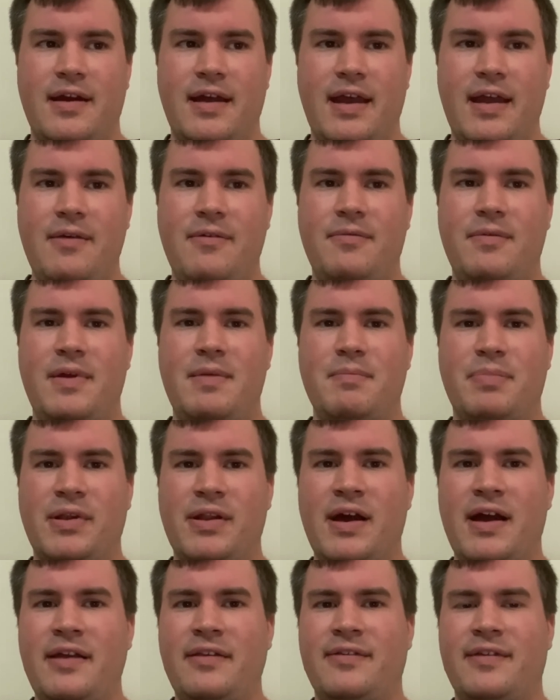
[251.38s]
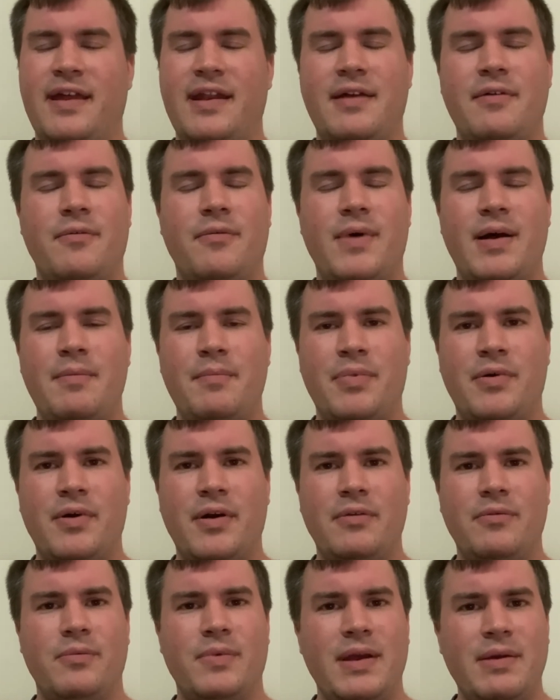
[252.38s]
It implies that at one
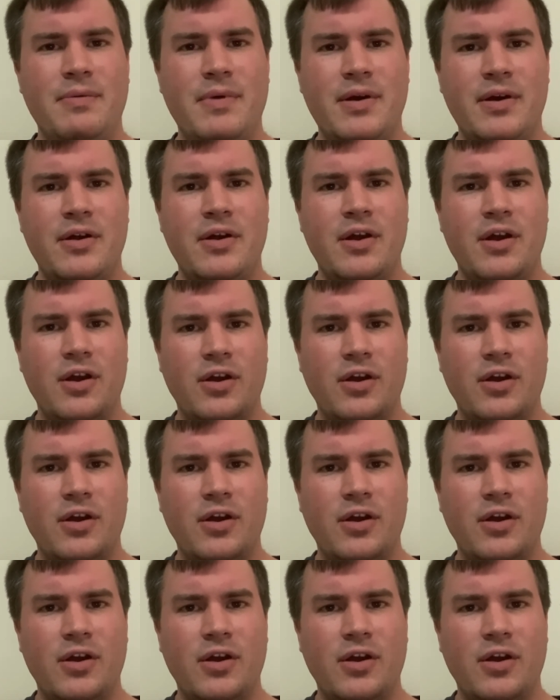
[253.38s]
point we were